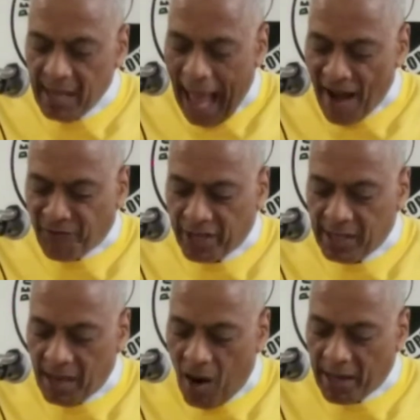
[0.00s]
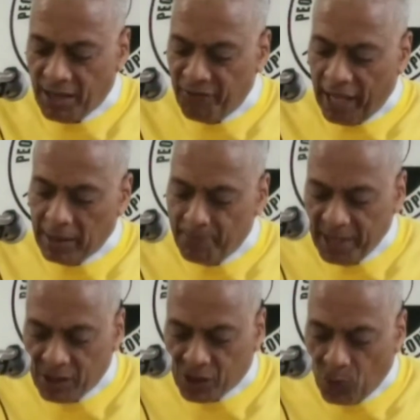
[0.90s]
in Africa are
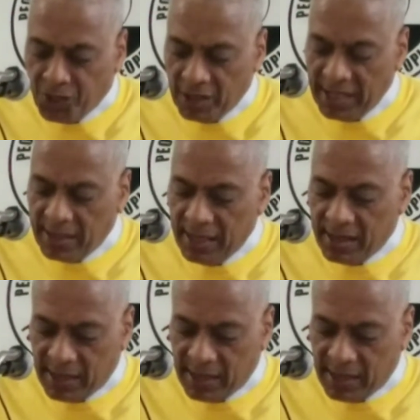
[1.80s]
developing socialistic